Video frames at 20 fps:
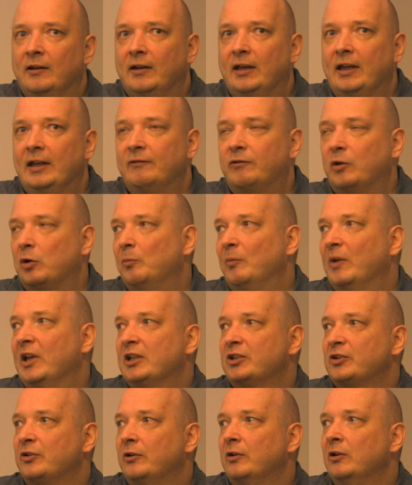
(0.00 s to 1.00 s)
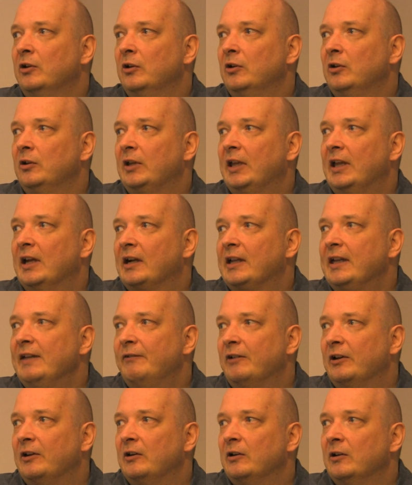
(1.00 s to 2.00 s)
information, they are
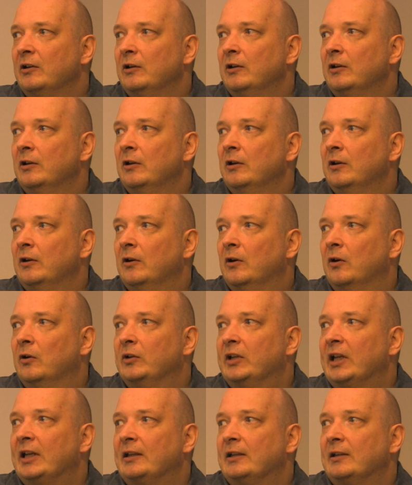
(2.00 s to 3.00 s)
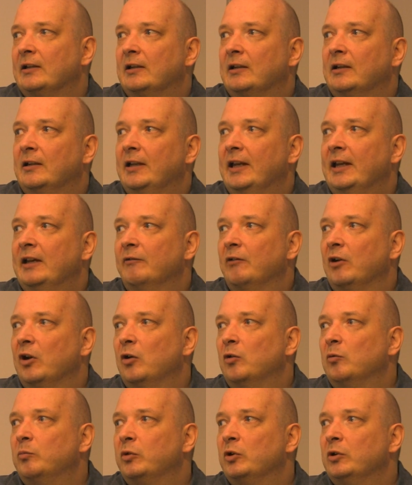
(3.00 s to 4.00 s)
given on that
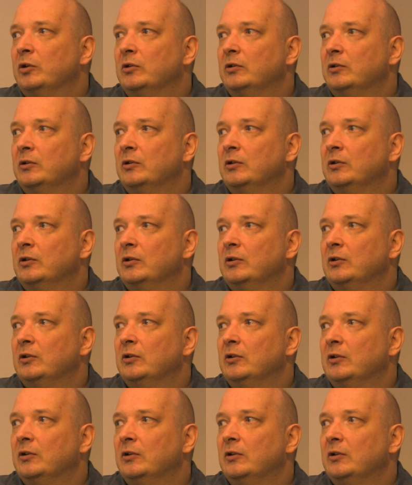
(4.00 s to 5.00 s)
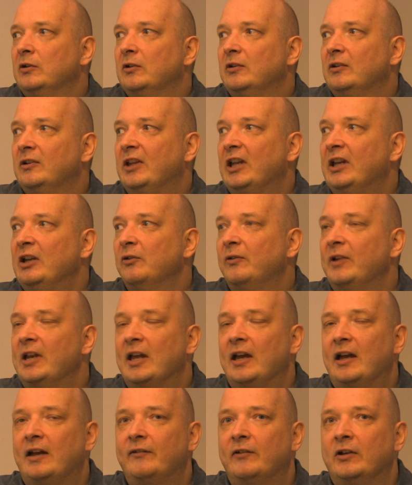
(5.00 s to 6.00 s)
envelope, then you will
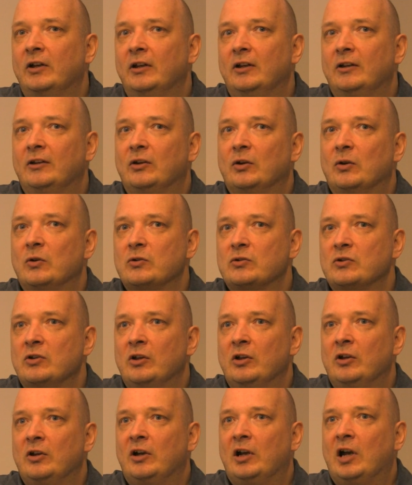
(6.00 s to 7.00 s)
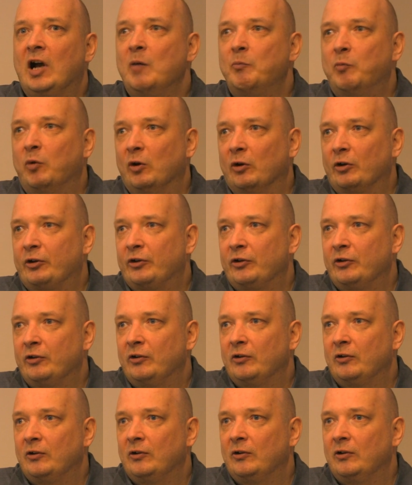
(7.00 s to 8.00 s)
have those coupled
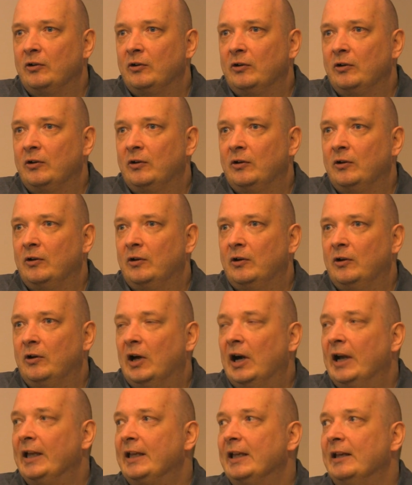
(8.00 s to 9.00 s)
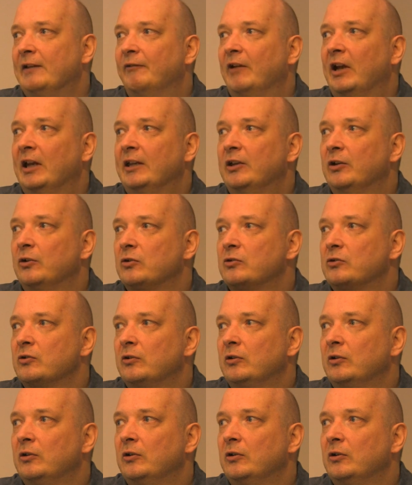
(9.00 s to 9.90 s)
eigenvalues